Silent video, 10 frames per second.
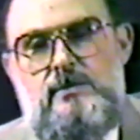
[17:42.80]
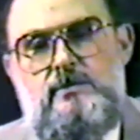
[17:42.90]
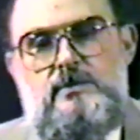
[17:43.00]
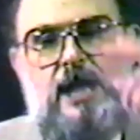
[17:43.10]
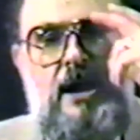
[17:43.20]

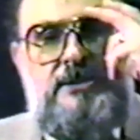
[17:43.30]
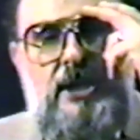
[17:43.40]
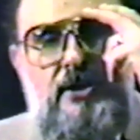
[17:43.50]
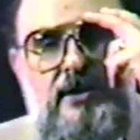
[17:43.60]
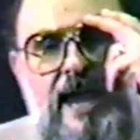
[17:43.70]
There is a
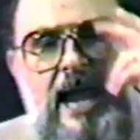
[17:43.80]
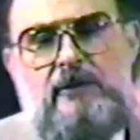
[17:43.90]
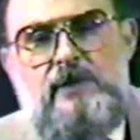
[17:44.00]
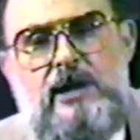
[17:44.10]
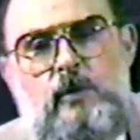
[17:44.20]

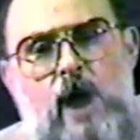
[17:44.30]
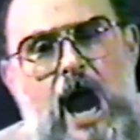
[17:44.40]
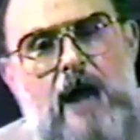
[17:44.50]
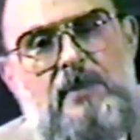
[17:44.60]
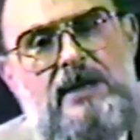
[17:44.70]
unique
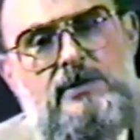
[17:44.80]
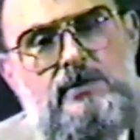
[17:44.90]
requirement